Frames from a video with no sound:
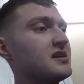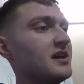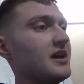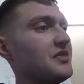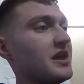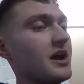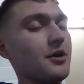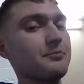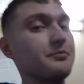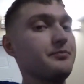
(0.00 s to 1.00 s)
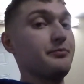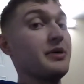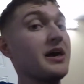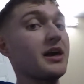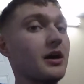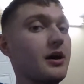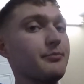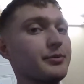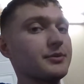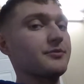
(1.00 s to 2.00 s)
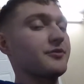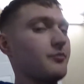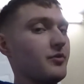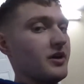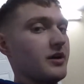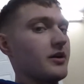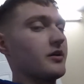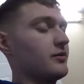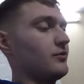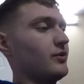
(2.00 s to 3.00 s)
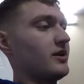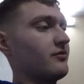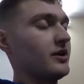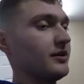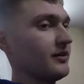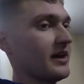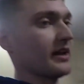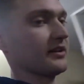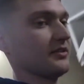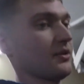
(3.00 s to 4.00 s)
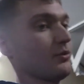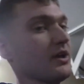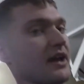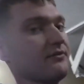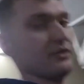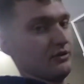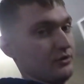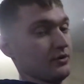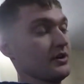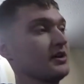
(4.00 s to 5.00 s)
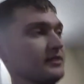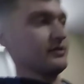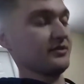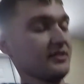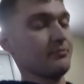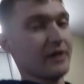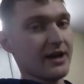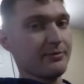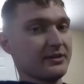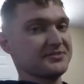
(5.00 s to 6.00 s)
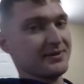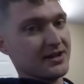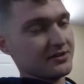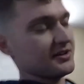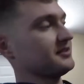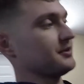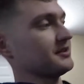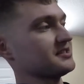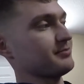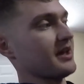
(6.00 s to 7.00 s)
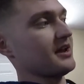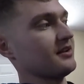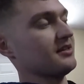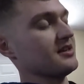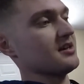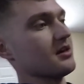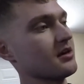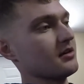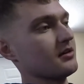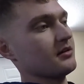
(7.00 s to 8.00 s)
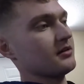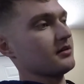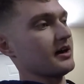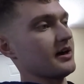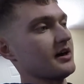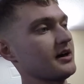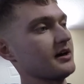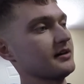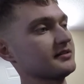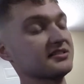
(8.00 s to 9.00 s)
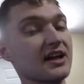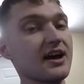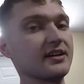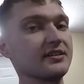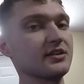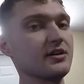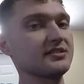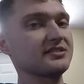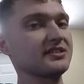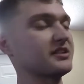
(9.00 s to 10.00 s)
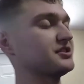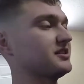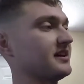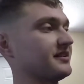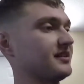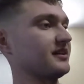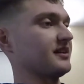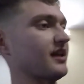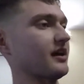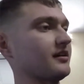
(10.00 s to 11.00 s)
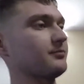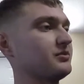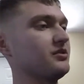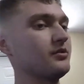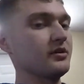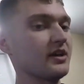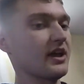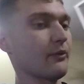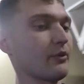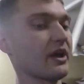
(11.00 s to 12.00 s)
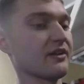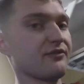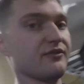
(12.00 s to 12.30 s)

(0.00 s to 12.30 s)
And then I'll pick up from there whenever I do that, because then we have to use the pipe expander to expand the stock exhaust section that it's going to connect up to, and we got to